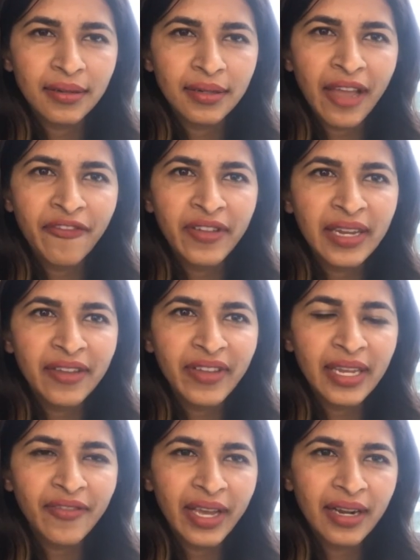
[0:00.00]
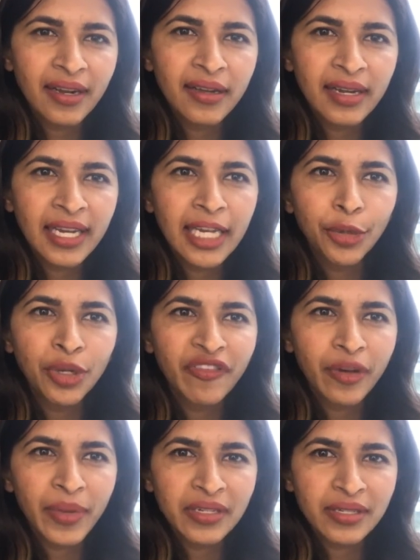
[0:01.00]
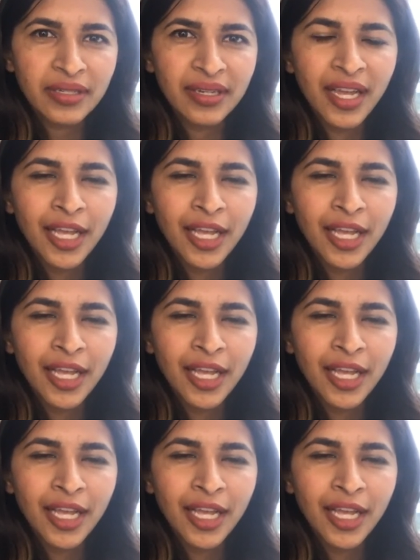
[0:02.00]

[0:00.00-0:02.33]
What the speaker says: every week we are learning new information.